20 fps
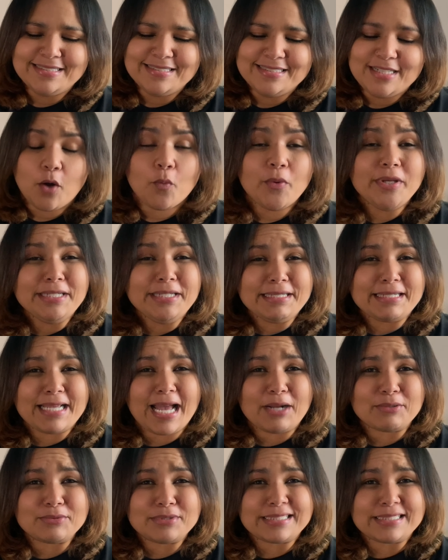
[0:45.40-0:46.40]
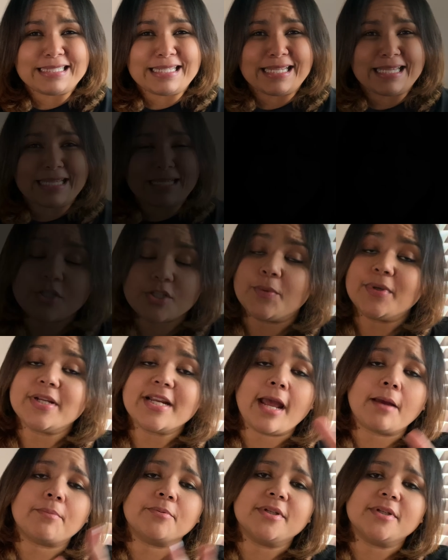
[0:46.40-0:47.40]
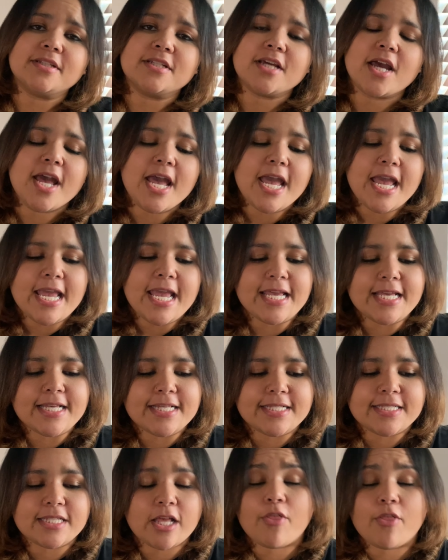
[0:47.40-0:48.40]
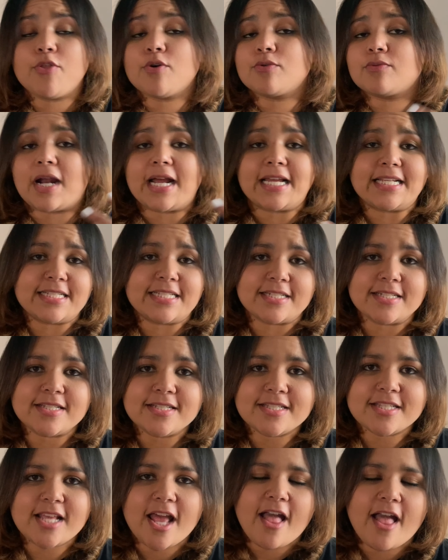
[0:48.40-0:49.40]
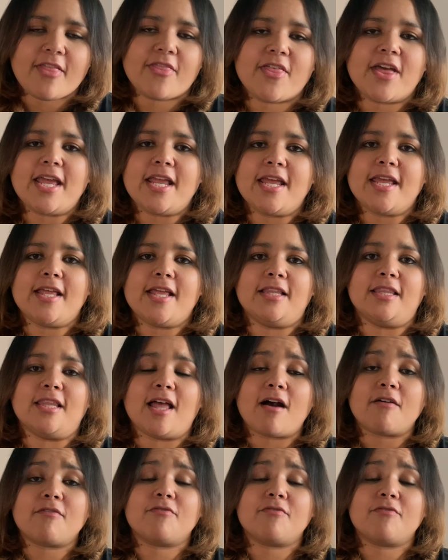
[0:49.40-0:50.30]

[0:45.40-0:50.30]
We need counseling. So what happened is the writers, they love